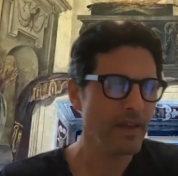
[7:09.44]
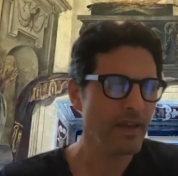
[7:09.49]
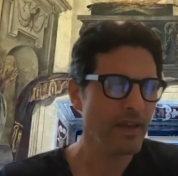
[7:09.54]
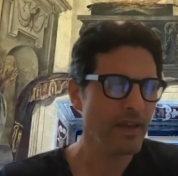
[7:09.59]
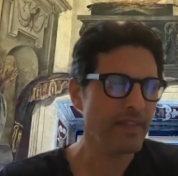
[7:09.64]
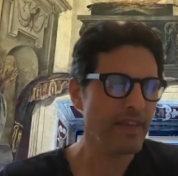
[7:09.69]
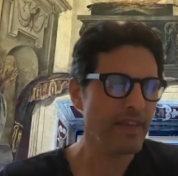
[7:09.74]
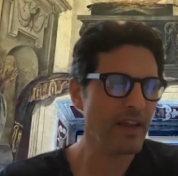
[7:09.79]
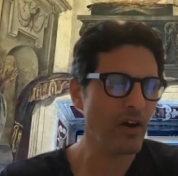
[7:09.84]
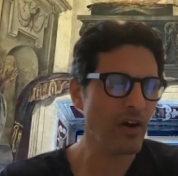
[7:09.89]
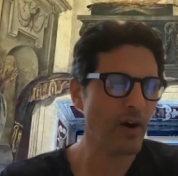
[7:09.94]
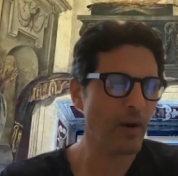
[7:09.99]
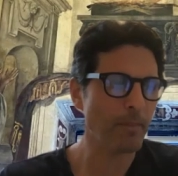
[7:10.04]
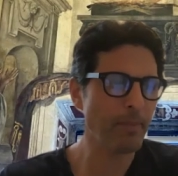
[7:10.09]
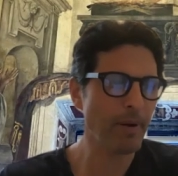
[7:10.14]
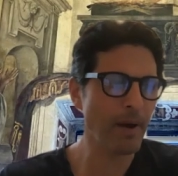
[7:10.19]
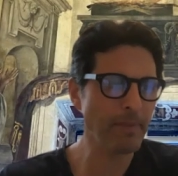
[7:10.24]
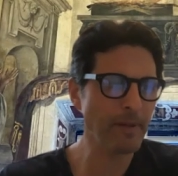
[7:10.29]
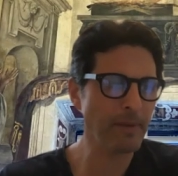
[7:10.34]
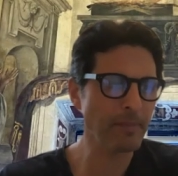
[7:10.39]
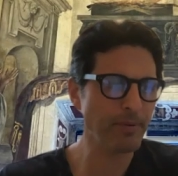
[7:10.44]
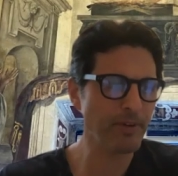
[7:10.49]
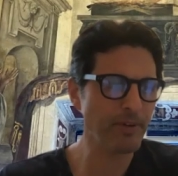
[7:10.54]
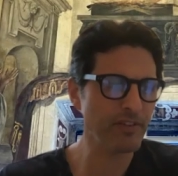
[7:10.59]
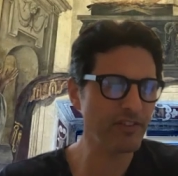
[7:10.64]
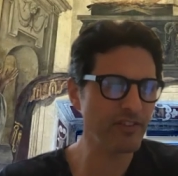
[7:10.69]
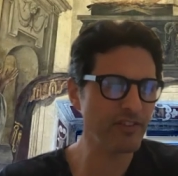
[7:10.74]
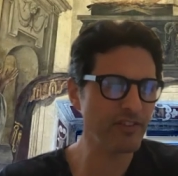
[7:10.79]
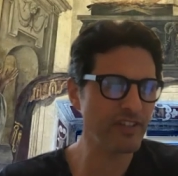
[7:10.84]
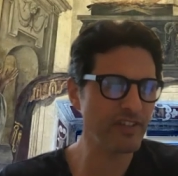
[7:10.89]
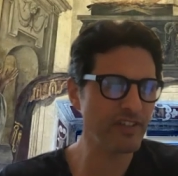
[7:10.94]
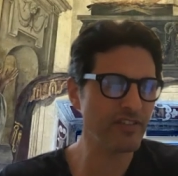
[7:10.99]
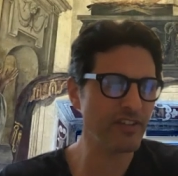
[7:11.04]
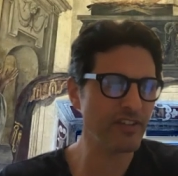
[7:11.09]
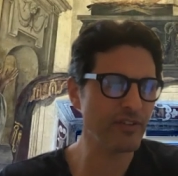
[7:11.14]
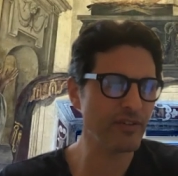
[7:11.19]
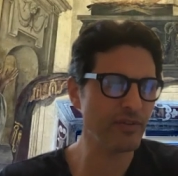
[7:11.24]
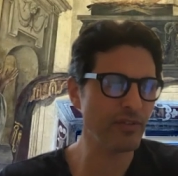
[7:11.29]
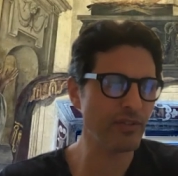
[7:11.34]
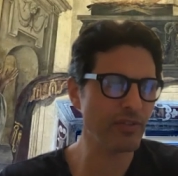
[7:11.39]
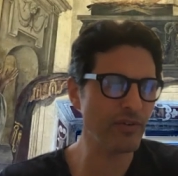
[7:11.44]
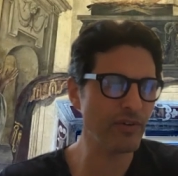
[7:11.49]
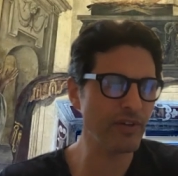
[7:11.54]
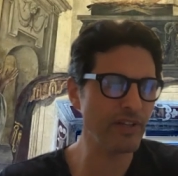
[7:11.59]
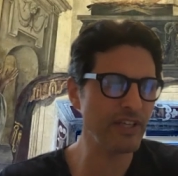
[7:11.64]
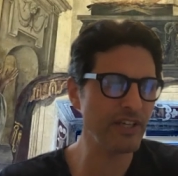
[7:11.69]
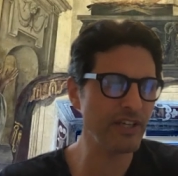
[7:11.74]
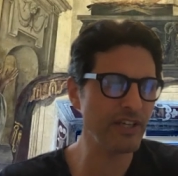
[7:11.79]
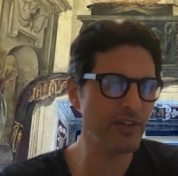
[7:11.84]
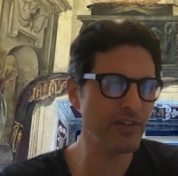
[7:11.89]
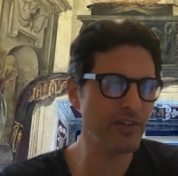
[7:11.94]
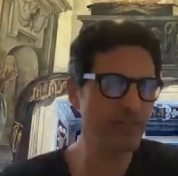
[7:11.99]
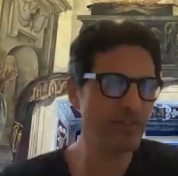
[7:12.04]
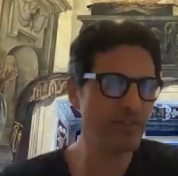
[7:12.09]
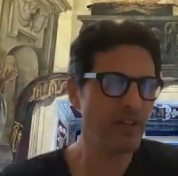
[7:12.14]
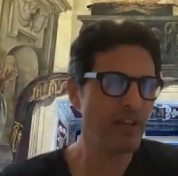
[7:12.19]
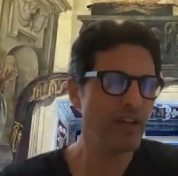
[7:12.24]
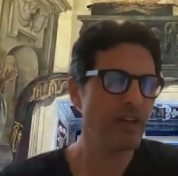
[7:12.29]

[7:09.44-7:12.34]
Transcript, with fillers: They are public priestesses that do 30 years.